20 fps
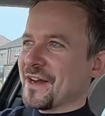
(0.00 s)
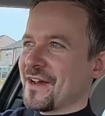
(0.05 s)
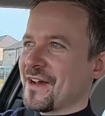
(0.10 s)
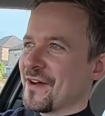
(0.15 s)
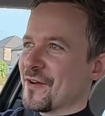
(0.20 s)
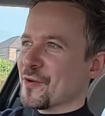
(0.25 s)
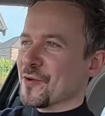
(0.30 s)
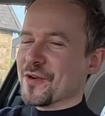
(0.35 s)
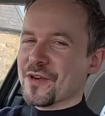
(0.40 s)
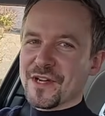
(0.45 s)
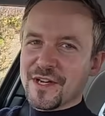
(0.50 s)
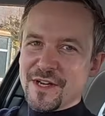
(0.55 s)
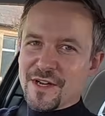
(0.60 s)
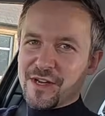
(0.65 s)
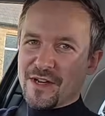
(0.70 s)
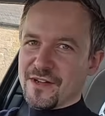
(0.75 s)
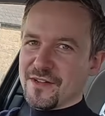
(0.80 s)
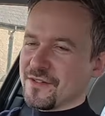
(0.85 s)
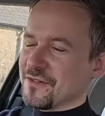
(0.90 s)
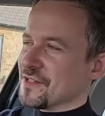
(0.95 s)
out,
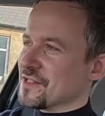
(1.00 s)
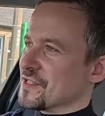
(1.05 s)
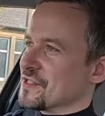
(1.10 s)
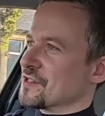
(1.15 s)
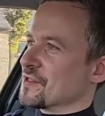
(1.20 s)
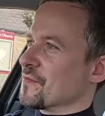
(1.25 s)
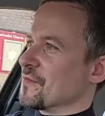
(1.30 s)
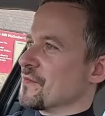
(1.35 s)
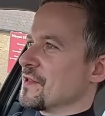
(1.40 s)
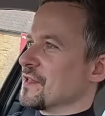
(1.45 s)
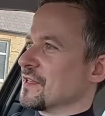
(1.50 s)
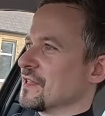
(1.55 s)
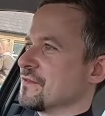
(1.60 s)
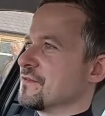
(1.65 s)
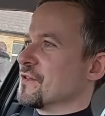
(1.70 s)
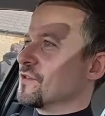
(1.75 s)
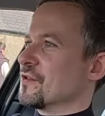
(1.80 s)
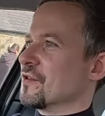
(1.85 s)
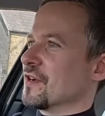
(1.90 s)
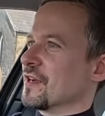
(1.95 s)
this is something,
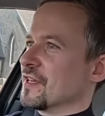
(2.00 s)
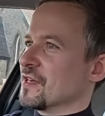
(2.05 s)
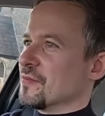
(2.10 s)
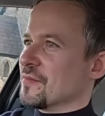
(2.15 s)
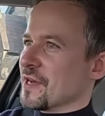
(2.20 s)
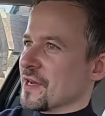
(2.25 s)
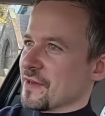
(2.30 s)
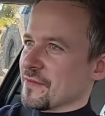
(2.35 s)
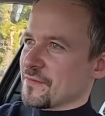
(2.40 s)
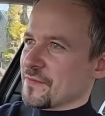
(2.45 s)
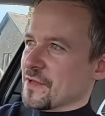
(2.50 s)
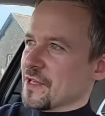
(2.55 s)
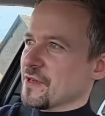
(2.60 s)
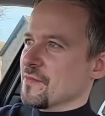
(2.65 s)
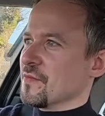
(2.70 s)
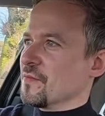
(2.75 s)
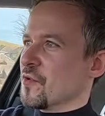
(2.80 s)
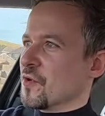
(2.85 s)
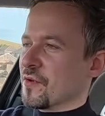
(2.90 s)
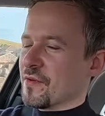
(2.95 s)
if you're a little bit
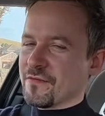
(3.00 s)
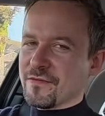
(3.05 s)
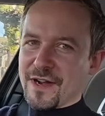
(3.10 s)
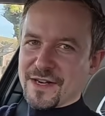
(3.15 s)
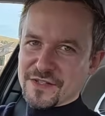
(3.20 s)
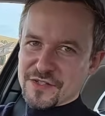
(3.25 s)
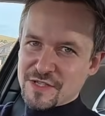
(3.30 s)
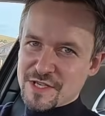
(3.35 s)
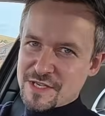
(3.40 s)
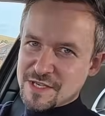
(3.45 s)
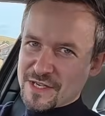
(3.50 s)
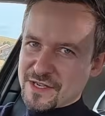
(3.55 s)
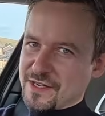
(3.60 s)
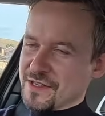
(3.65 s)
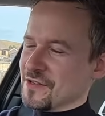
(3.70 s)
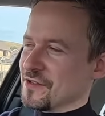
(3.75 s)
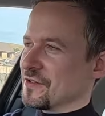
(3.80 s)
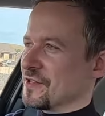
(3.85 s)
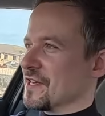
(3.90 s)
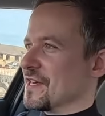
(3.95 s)
more advanced
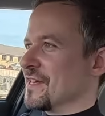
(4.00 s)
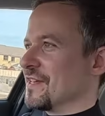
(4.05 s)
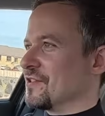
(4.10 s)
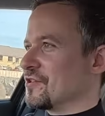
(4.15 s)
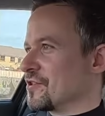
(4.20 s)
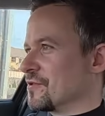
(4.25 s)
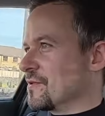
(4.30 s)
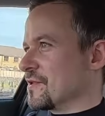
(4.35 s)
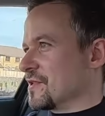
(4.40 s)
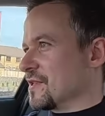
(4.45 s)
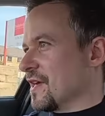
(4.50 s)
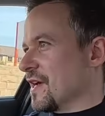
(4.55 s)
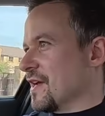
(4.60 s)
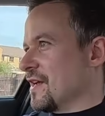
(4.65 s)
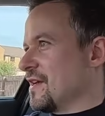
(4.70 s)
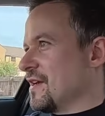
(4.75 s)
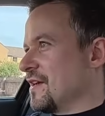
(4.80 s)
in your years, shall we say,